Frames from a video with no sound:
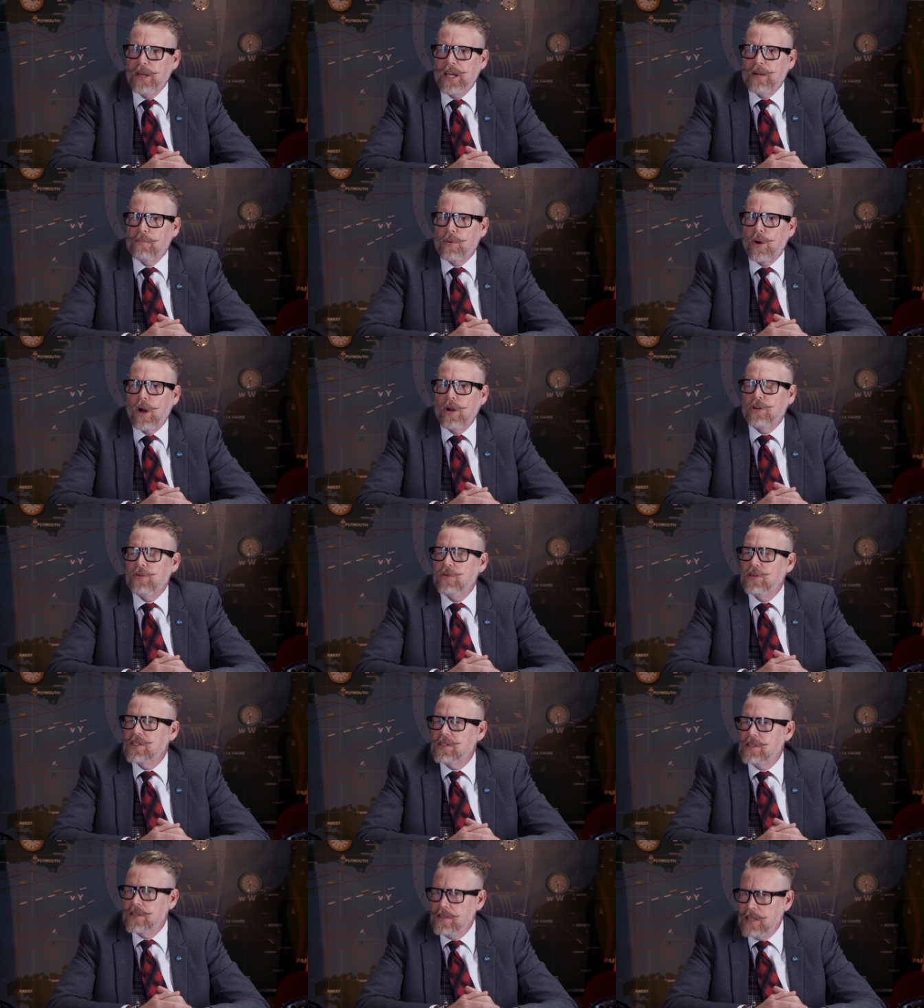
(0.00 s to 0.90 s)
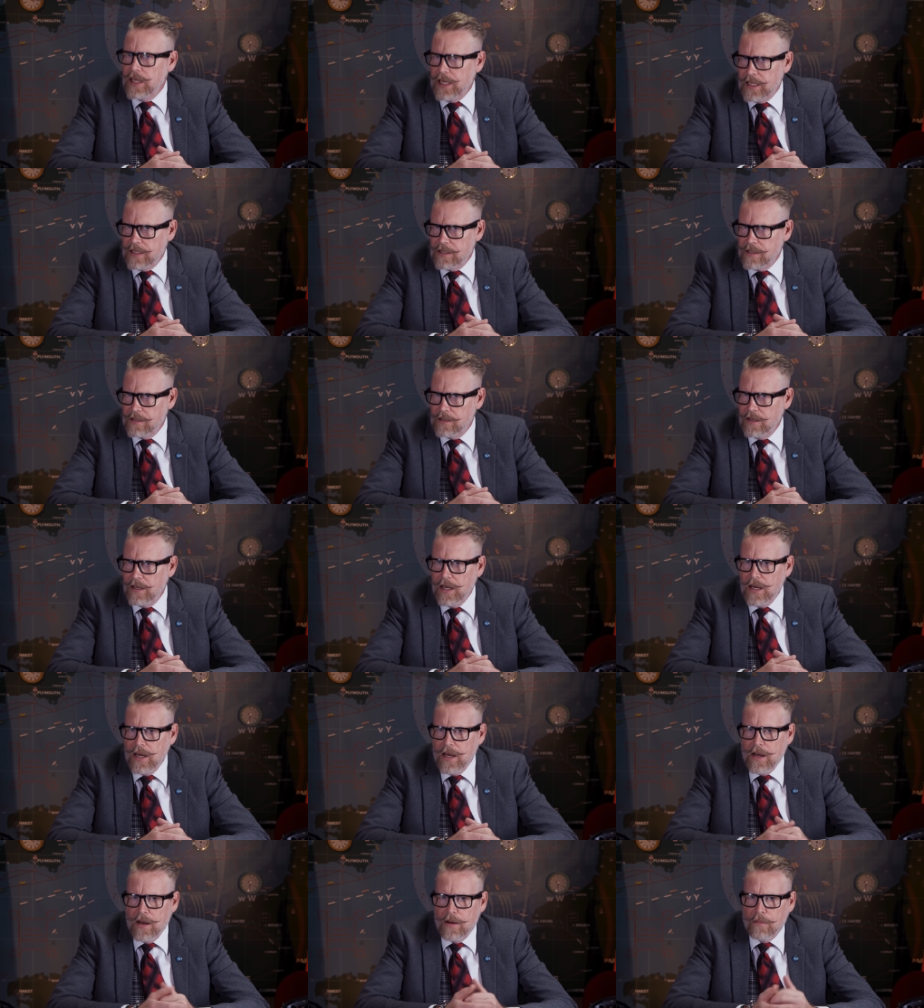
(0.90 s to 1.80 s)
being brought to its knees.
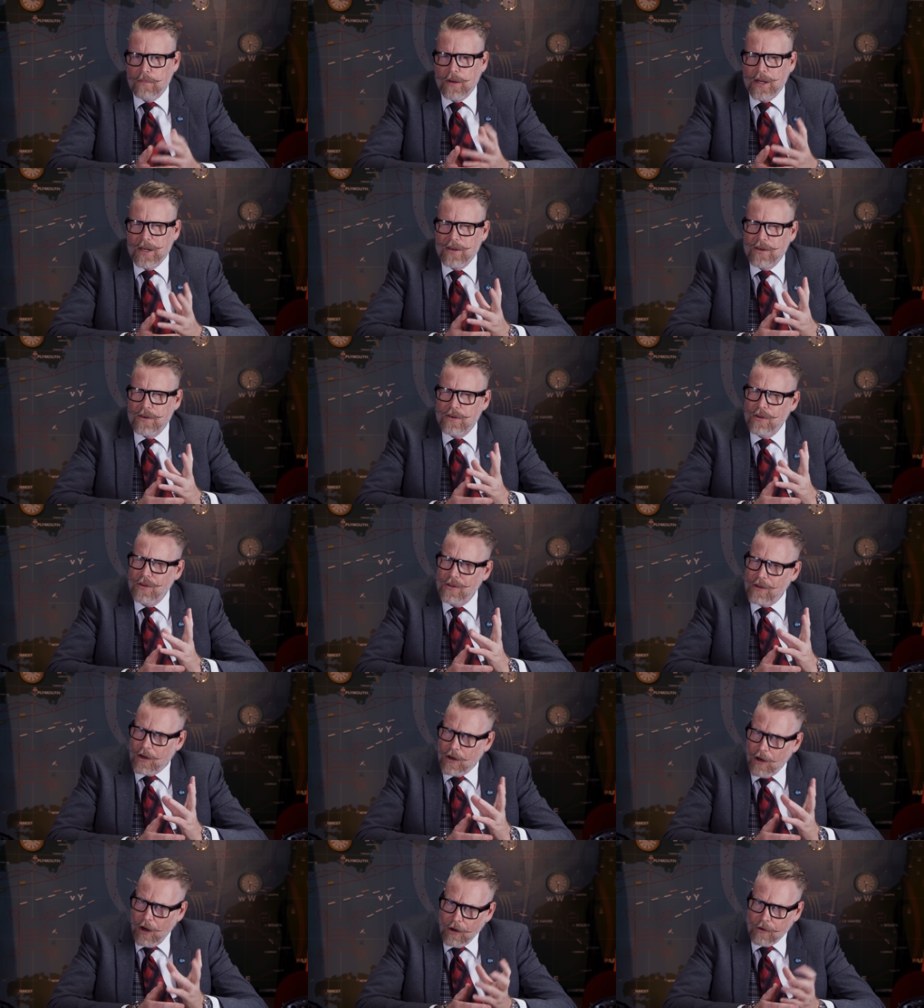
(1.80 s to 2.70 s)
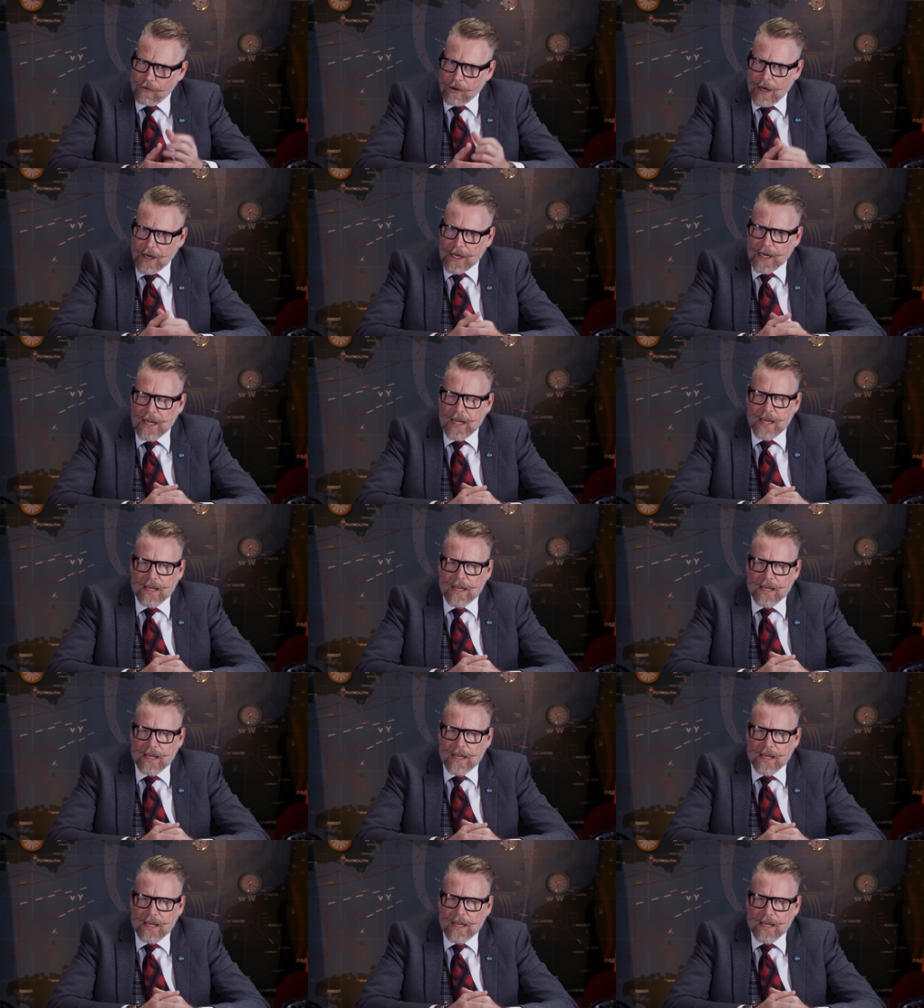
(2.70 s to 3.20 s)
But to the contrary,